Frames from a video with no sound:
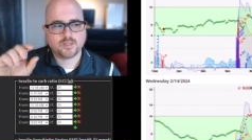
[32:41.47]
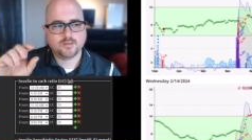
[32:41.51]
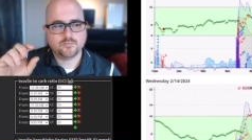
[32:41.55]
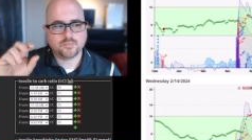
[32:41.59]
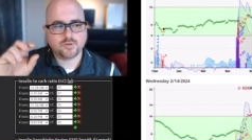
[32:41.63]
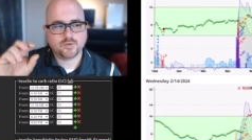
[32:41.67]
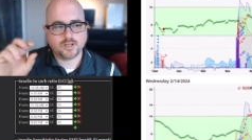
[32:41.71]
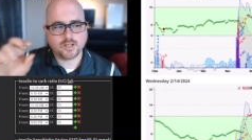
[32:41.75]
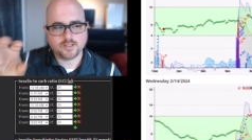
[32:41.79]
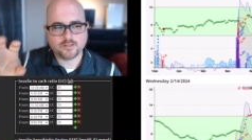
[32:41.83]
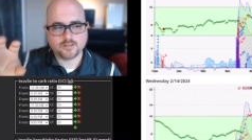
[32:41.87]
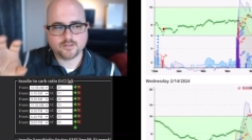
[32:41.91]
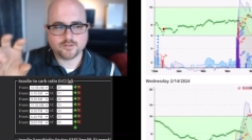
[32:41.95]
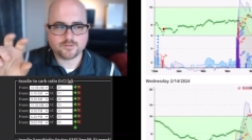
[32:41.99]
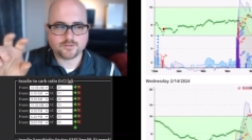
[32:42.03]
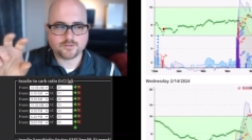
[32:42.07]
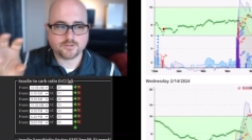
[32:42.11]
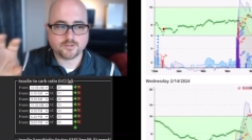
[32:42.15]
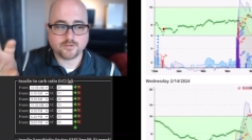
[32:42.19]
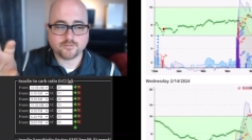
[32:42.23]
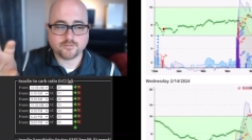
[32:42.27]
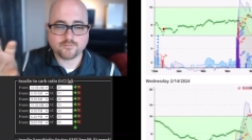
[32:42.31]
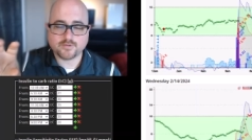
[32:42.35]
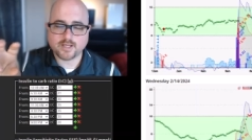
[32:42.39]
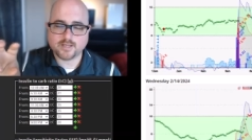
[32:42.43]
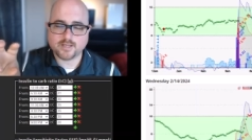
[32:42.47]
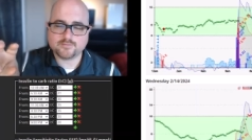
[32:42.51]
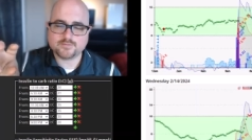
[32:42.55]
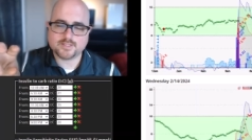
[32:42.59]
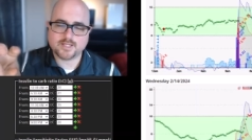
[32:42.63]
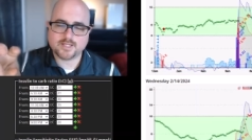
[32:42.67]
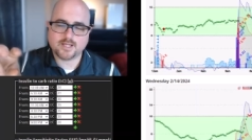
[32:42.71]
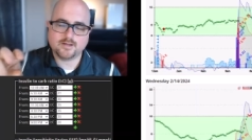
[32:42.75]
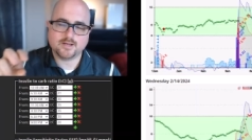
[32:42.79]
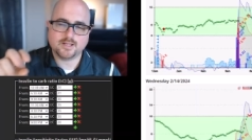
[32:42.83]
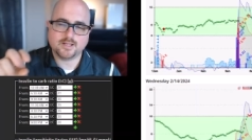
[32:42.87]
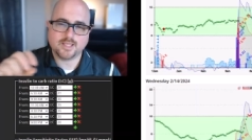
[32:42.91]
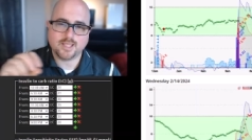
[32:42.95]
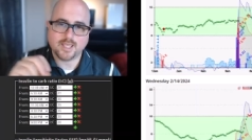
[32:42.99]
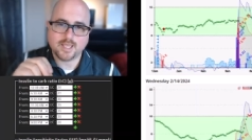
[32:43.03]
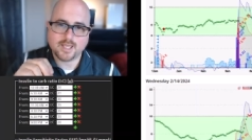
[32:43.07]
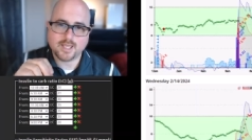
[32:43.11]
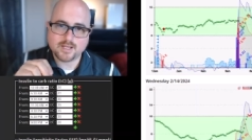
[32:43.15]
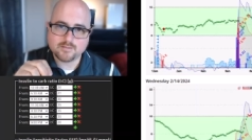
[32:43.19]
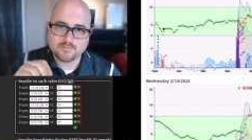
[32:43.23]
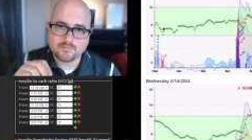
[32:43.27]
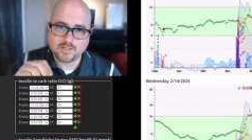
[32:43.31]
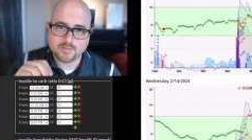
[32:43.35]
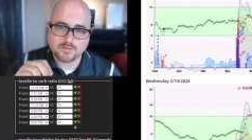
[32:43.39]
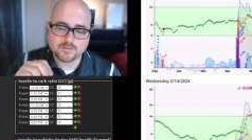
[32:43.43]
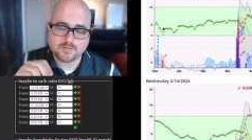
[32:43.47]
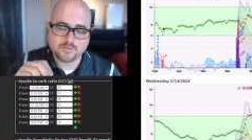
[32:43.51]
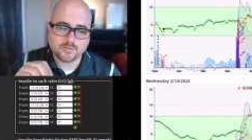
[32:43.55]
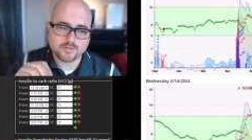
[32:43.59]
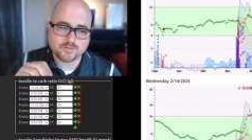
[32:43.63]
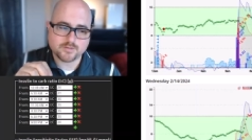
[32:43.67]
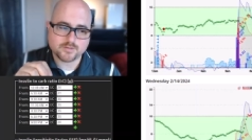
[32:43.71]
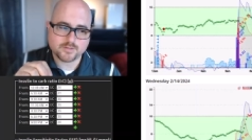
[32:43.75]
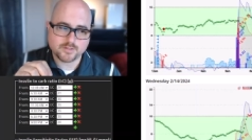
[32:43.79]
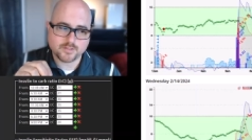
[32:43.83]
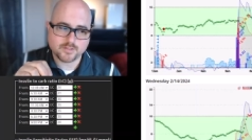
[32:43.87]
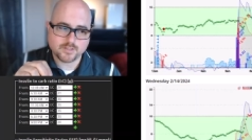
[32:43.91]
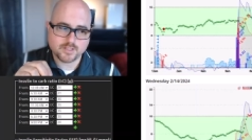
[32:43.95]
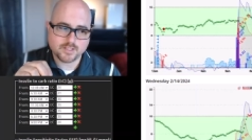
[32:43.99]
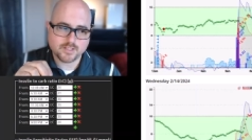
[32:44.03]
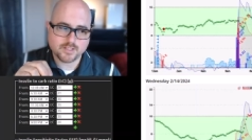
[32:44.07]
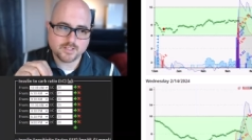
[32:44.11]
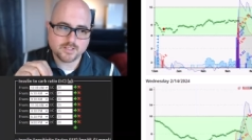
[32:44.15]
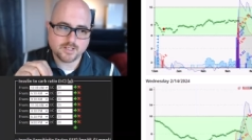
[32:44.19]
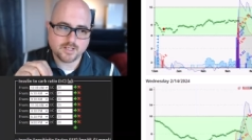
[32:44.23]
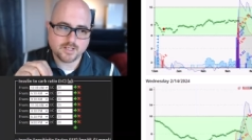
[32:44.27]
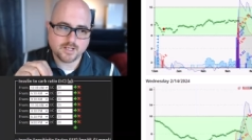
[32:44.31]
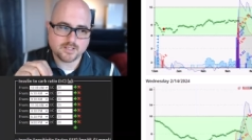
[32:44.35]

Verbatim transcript: bringing the 35s down again, maybe to a 30,